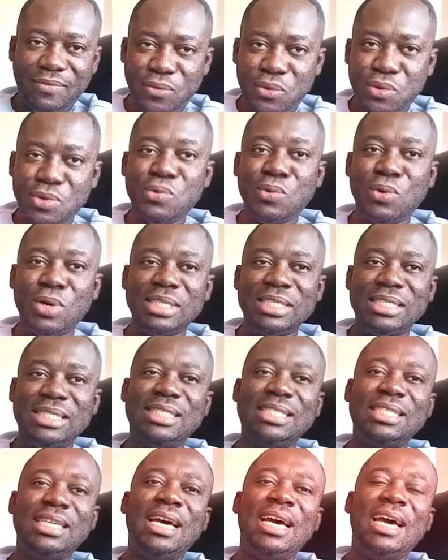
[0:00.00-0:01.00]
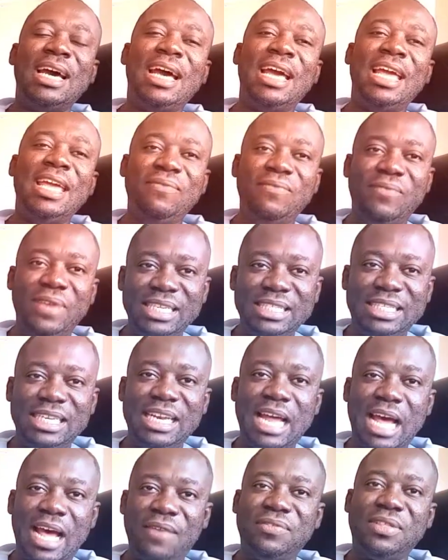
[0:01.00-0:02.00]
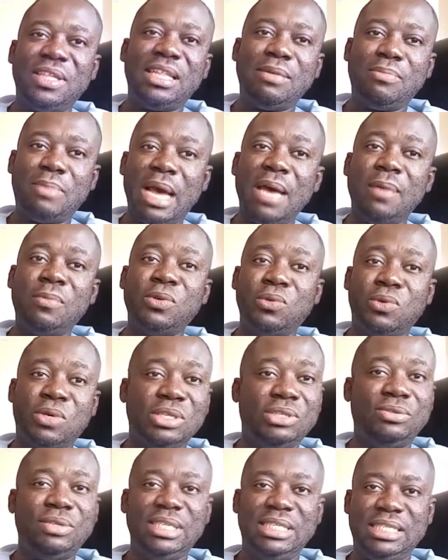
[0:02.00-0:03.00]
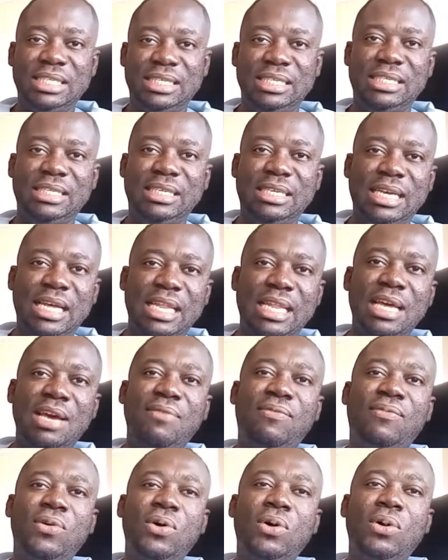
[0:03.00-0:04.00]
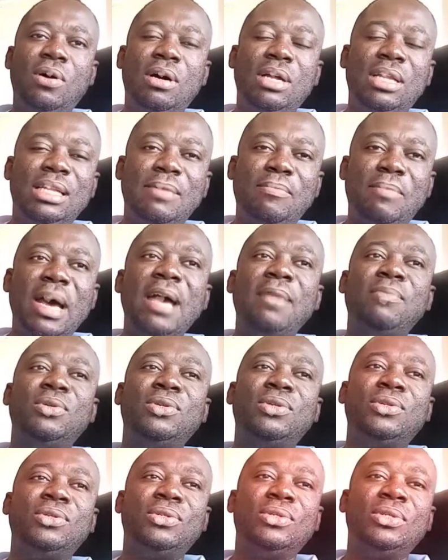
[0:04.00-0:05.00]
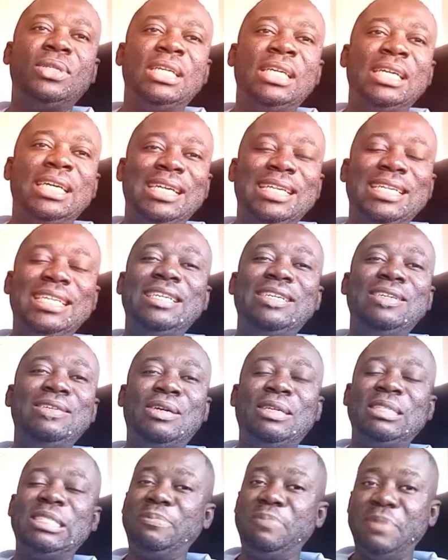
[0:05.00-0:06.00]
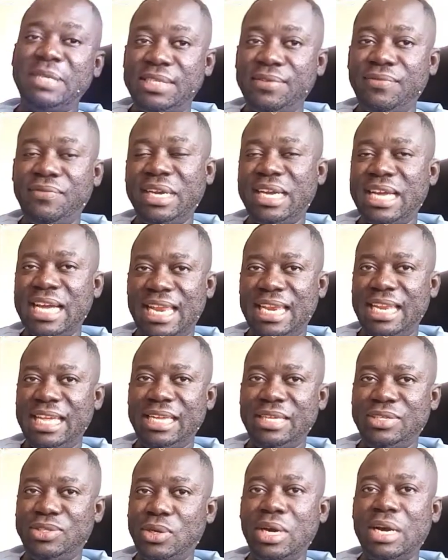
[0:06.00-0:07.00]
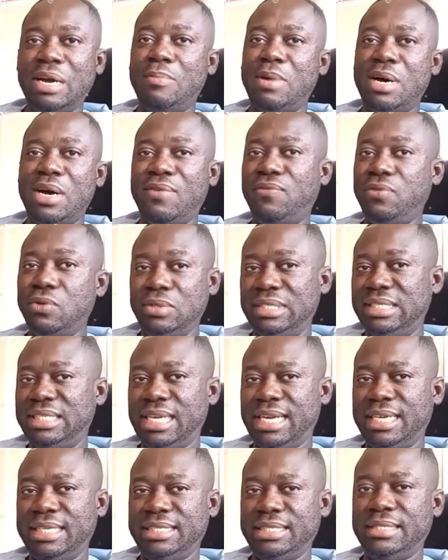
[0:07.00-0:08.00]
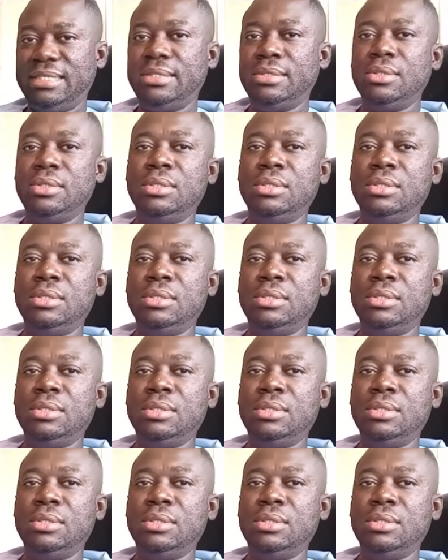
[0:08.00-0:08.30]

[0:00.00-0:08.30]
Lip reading: phone was invented after the Bible was written, and therefore the Bible did not specifically talk about phone sex.